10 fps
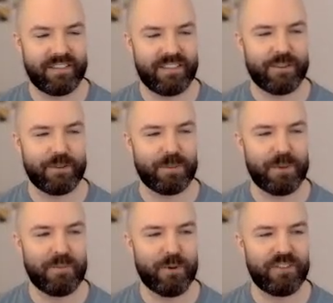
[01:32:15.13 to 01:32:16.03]
you
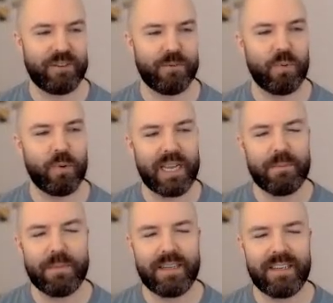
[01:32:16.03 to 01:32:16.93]
explained more. You said, what I
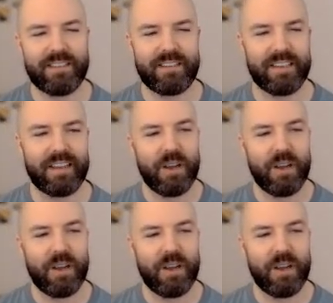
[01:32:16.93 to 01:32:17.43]
mean is like